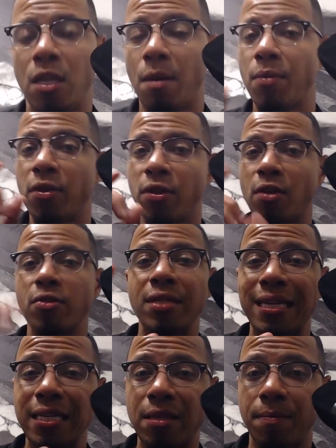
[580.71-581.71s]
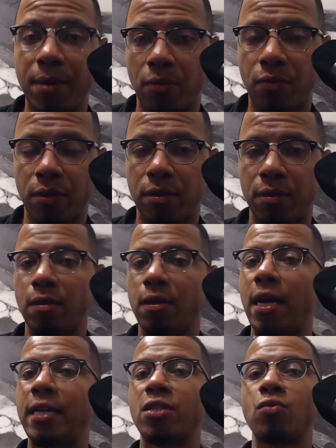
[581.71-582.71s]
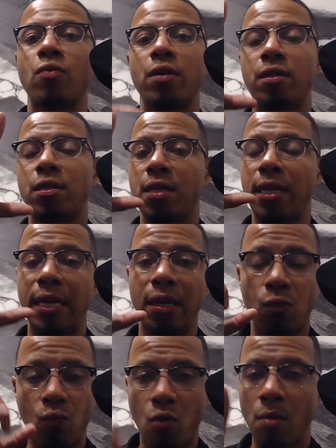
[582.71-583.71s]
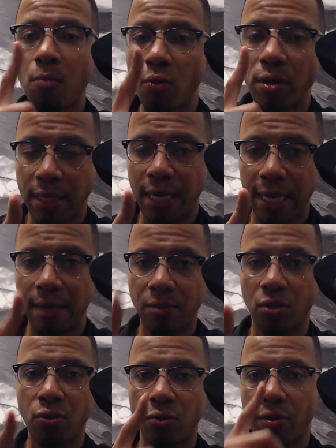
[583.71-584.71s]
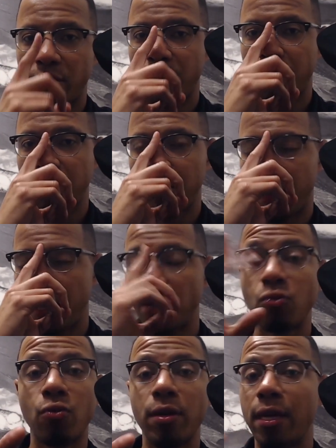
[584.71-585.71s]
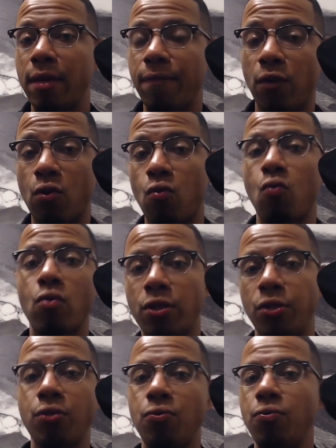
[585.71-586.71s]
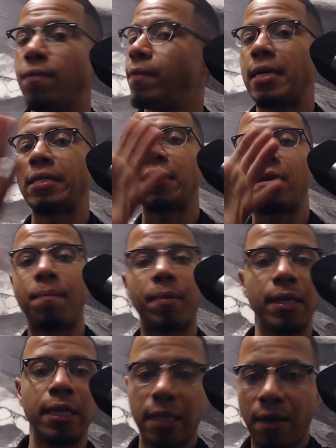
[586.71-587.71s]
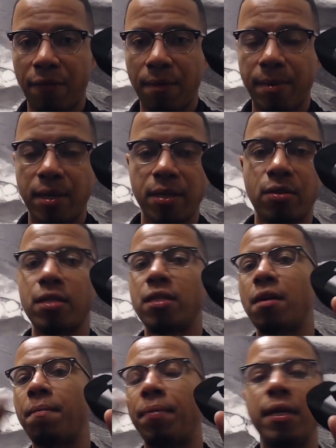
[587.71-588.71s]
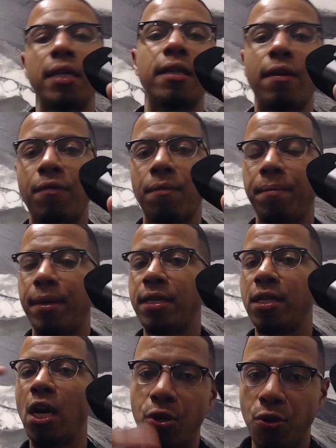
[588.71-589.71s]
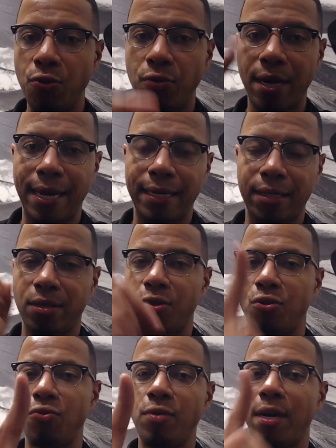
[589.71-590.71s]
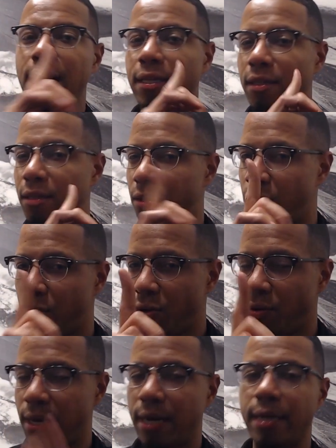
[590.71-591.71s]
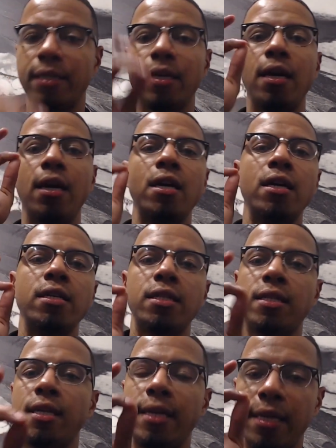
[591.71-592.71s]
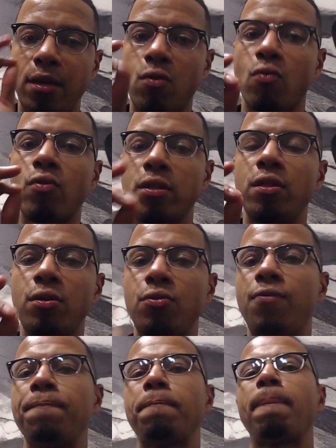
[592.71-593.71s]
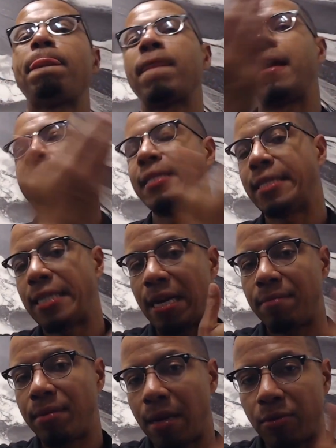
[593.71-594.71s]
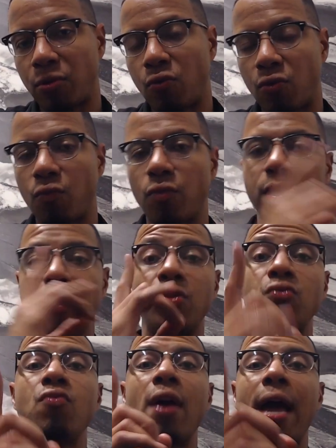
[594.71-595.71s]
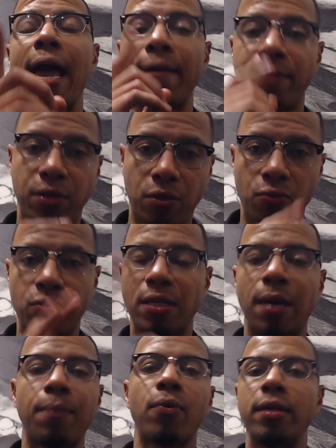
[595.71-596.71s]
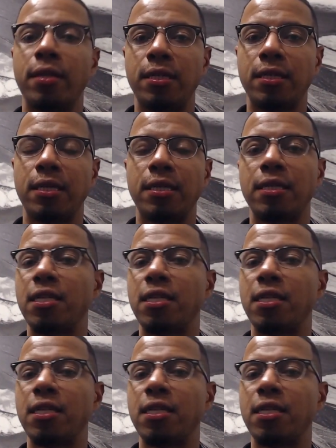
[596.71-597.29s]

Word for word: Number 13 is a big one. I just wanted to hit it one more time just so you understood. Make sure that for core two, that's a completely different monster, it's a completely different beast. Do not, do not, do not study core two at the same time as core one. You have to separate these things.